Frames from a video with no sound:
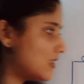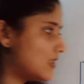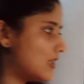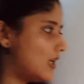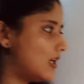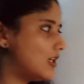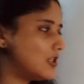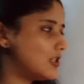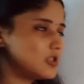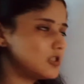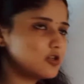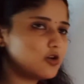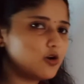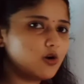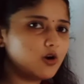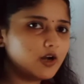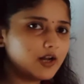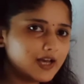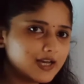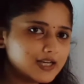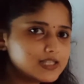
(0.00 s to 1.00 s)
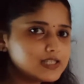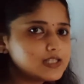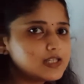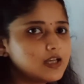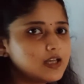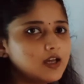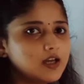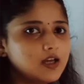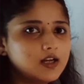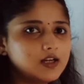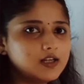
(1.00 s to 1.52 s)
then it is called as
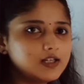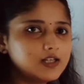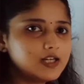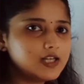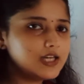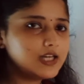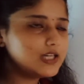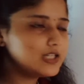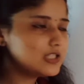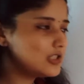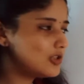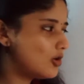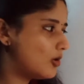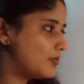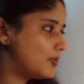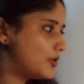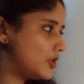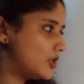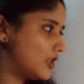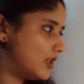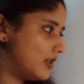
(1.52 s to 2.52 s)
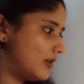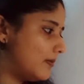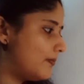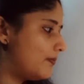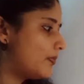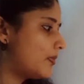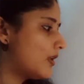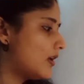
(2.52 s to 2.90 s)
desorption.